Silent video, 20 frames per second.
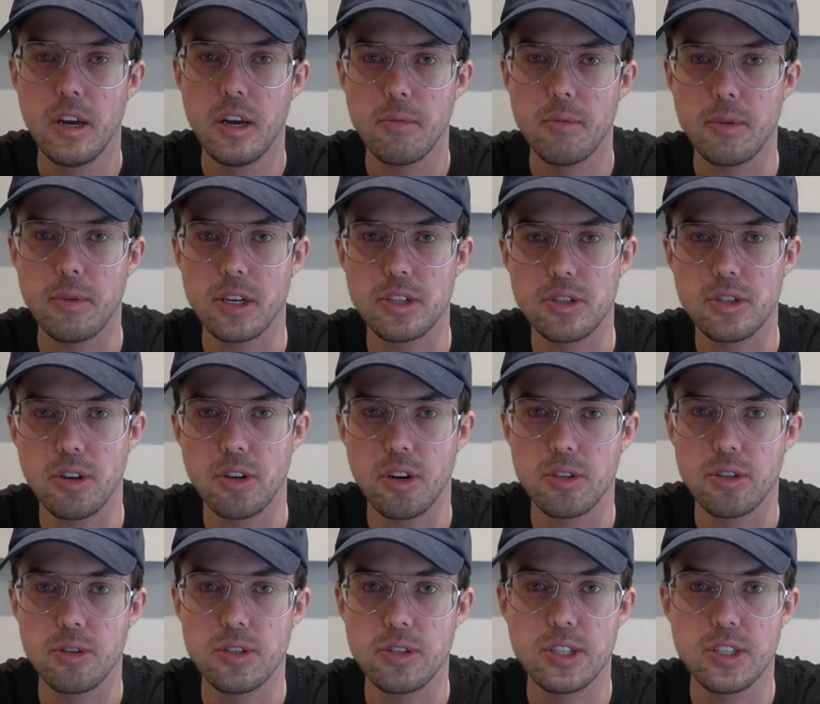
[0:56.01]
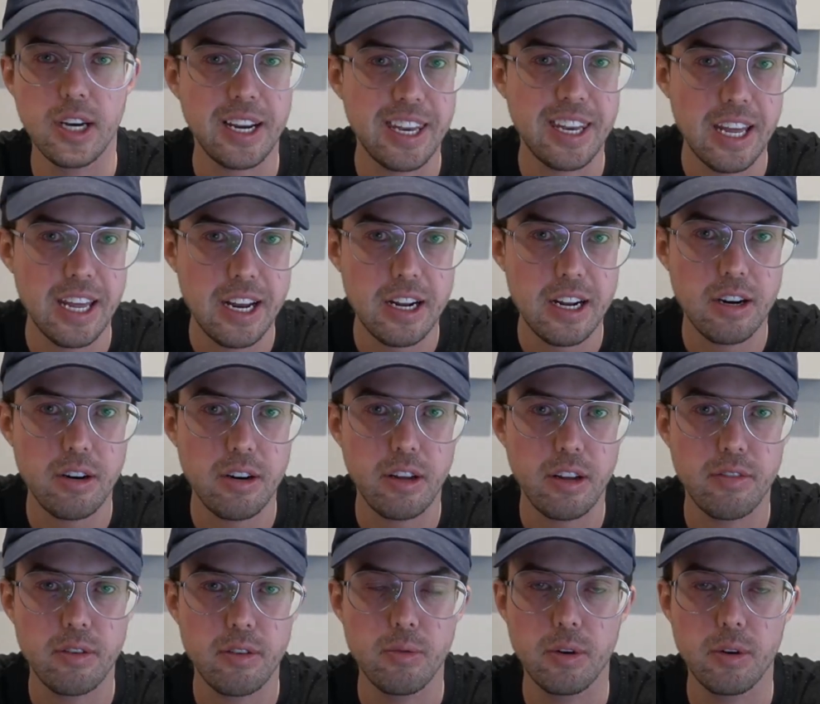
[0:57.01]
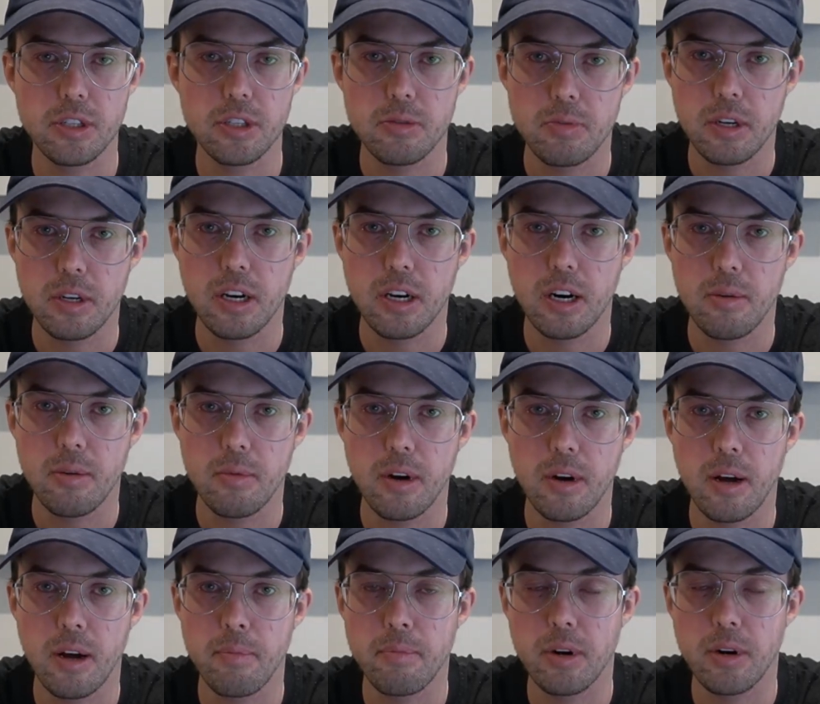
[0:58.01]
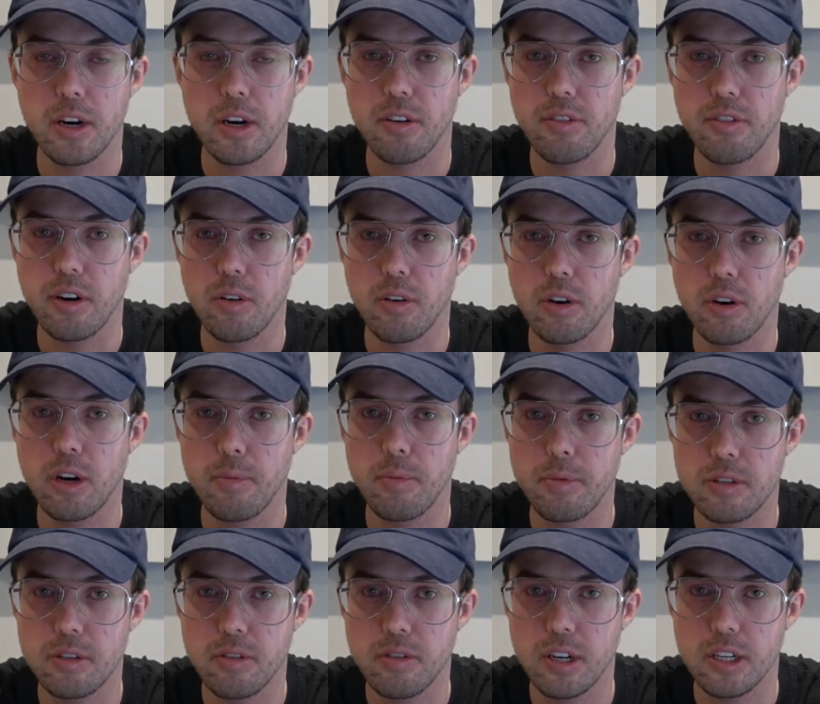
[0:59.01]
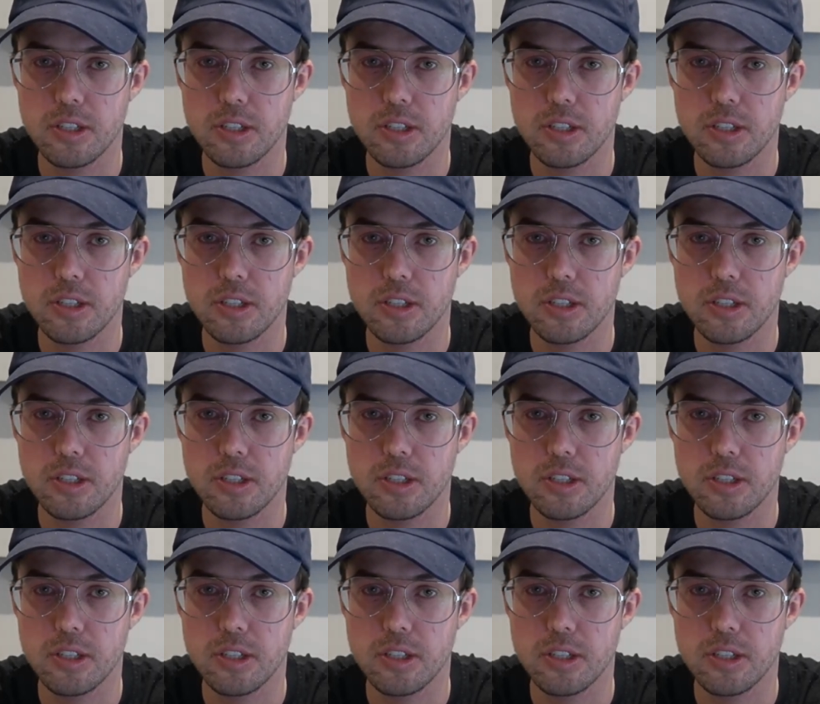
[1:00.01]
Make sure to check that out if you want to become a part of our copy trading